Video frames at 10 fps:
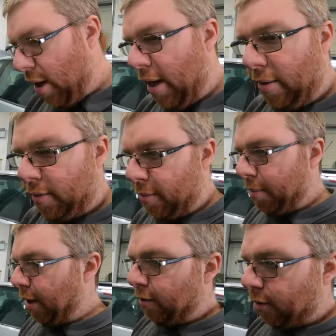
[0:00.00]
and
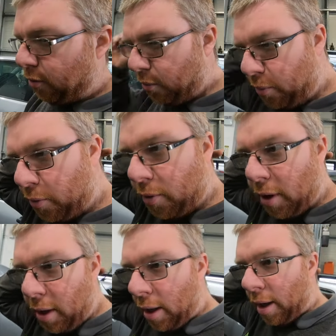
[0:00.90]
some basic tools.
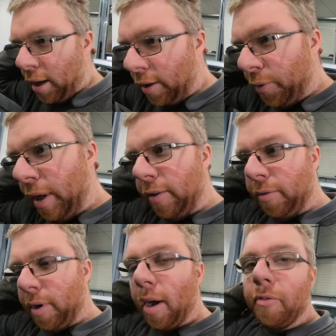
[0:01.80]
And if we need
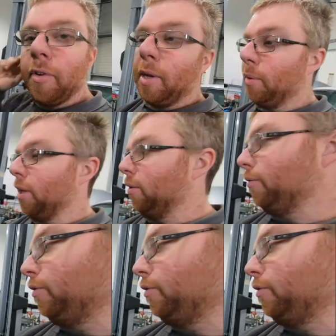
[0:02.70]
to recover anyone in,